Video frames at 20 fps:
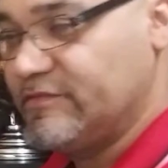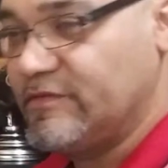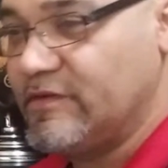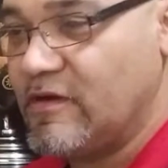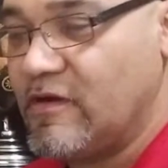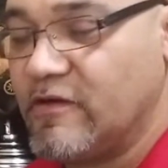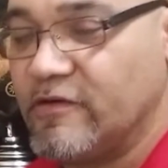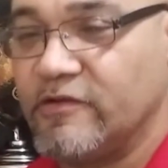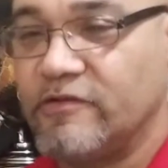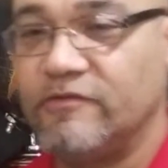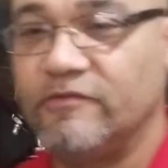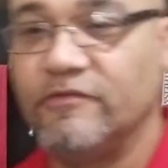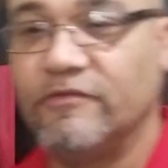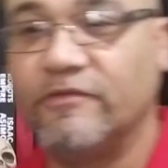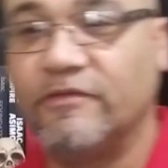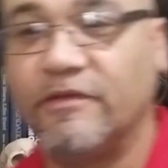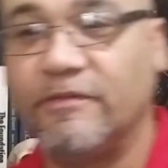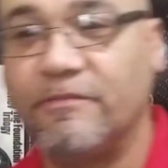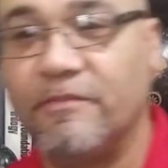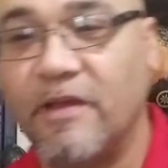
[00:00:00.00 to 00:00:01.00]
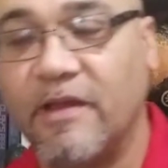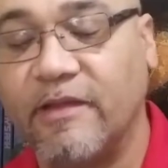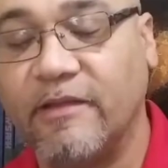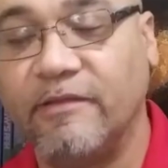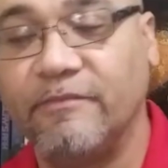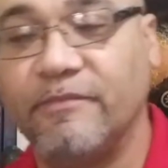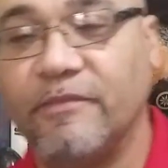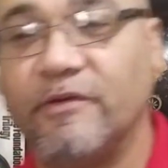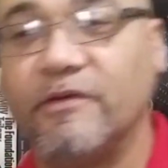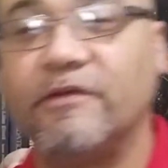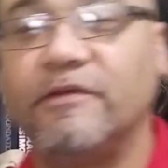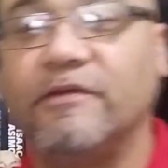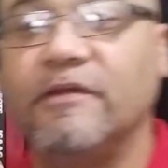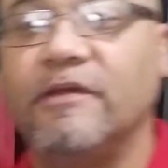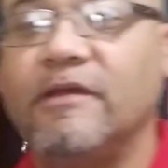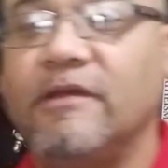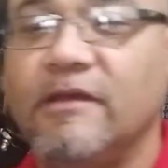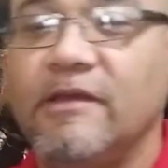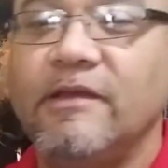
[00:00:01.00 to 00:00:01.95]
the articles in my book